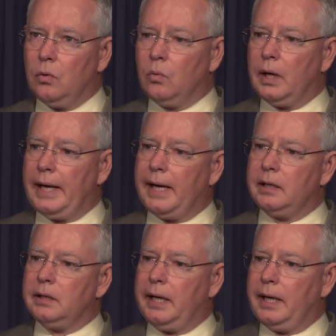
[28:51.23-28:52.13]
we're
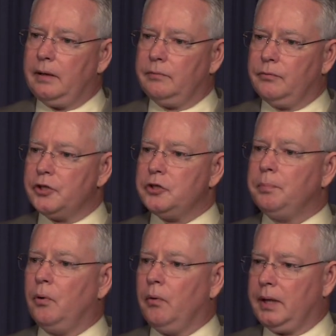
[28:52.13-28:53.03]
at a friction
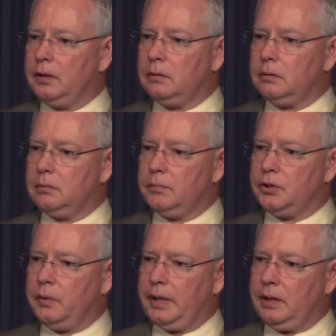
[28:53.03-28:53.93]
point
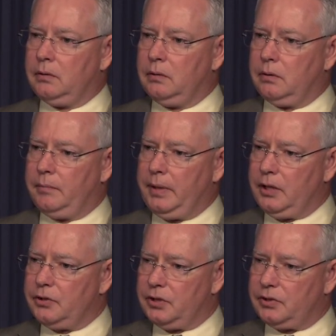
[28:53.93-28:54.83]
between the
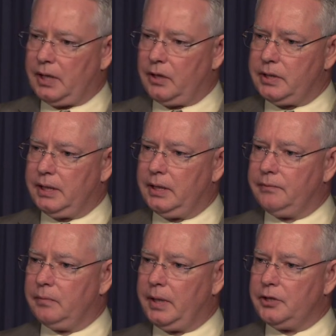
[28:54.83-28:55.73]
media's desire to get
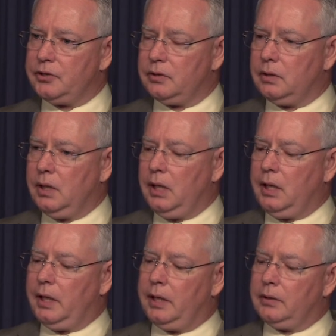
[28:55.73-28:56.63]
information
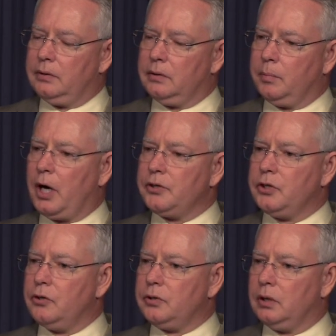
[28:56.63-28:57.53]
and the
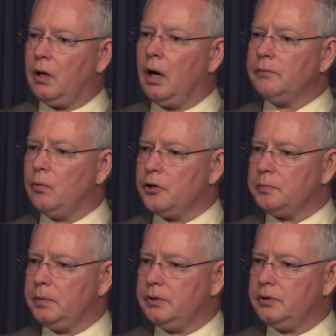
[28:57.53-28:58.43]
prosecution and law
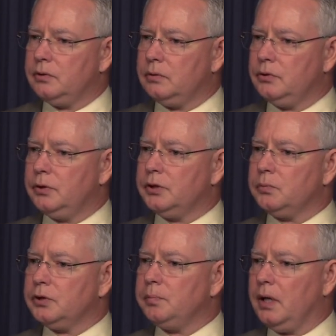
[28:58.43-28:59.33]
enforcement's duties
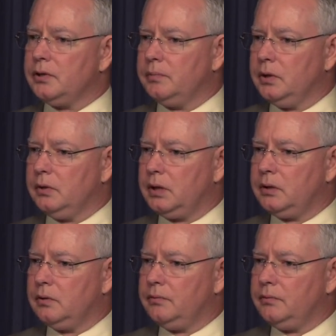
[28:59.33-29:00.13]
and responsibilities